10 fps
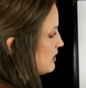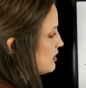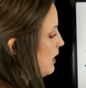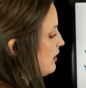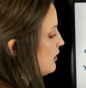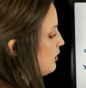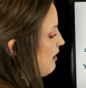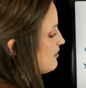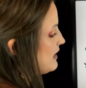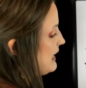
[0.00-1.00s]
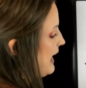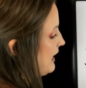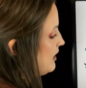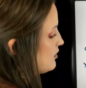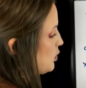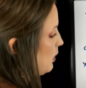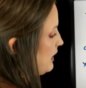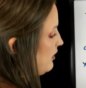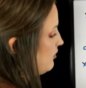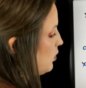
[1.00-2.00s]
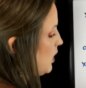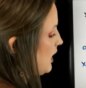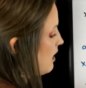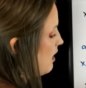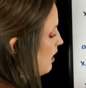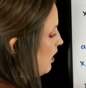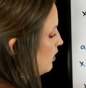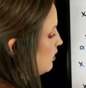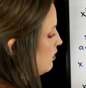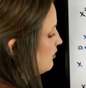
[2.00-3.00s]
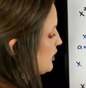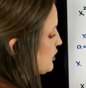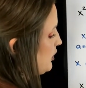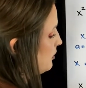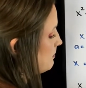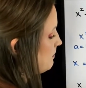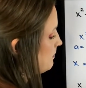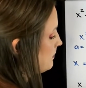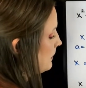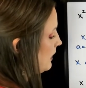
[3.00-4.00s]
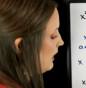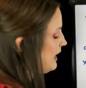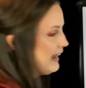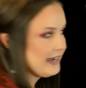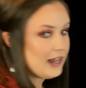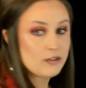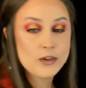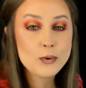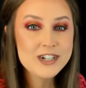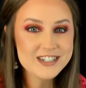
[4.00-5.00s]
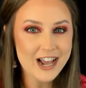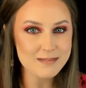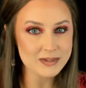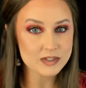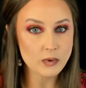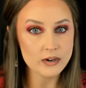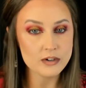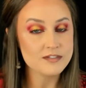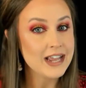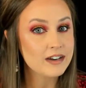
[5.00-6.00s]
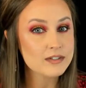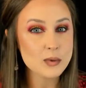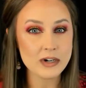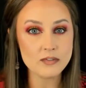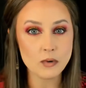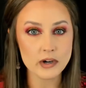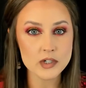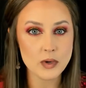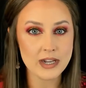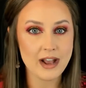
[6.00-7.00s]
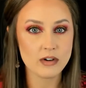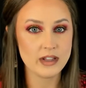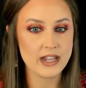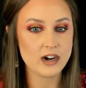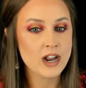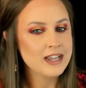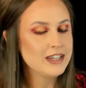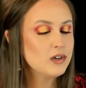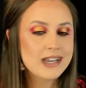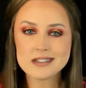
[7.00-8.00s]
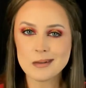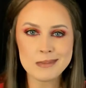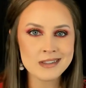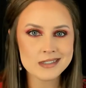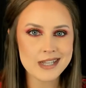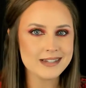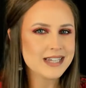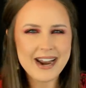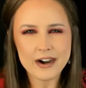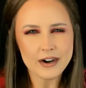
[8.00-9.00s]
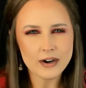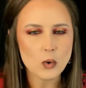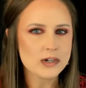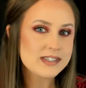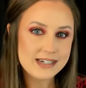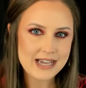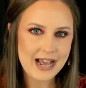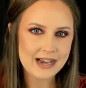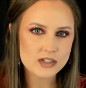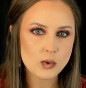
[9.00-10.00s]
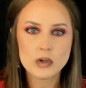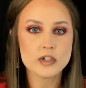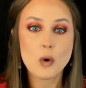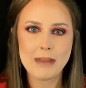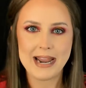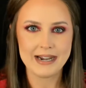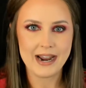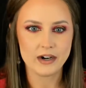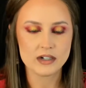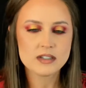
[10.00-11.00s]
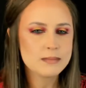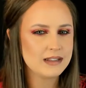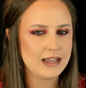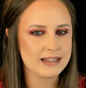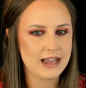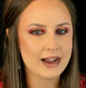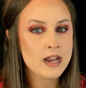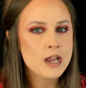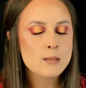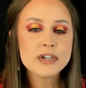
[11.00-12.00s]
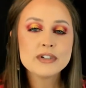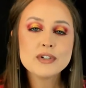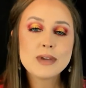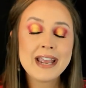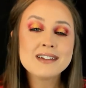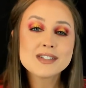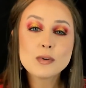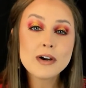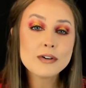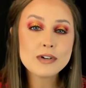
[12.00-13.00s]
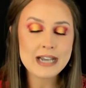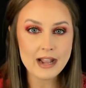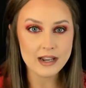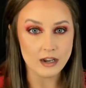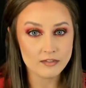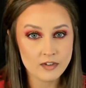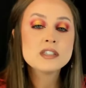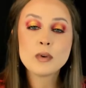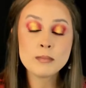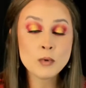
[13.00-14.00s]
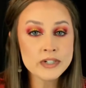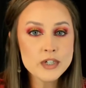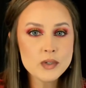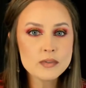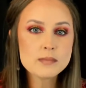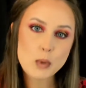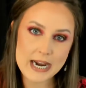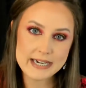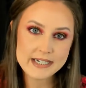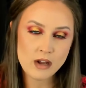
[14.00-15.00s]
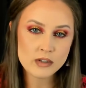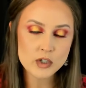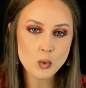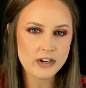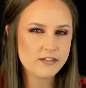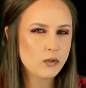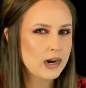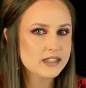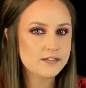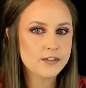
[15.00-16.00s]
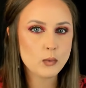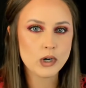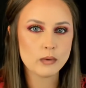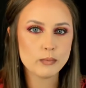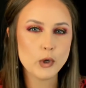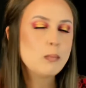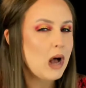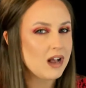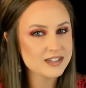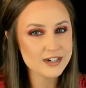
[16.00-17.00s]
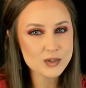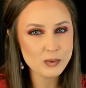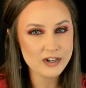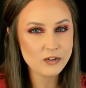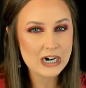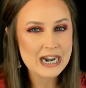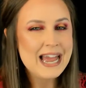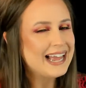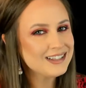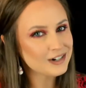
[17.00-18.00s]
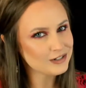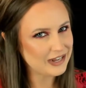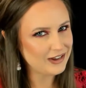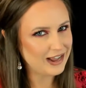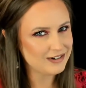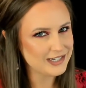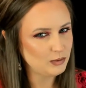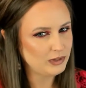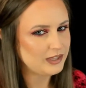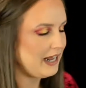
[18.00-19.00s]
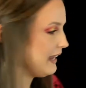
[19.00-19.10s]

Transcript: the square root of negative 24 all over 2. Now, if you were to type the square root of negative 24 into a calculator, you'll get something that says error or syntax or domain error, something like that, because you can't square root a negative. So what I'm going to do is break down the 24 as if it were a root positive 24, and then I'll tell you how to deal with the